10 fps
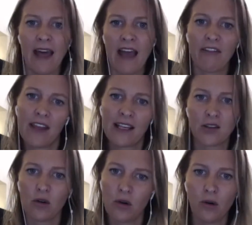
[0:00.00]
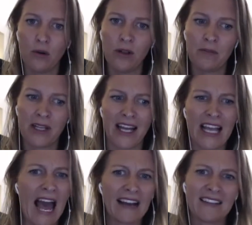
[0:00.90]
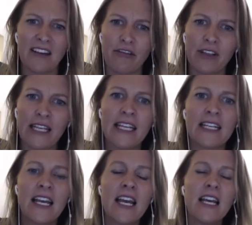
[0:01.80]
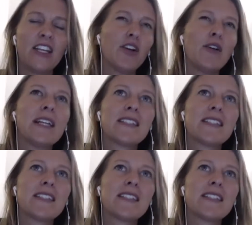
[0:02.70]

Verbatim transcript: that everything's all cool but like act differently and you know yeah.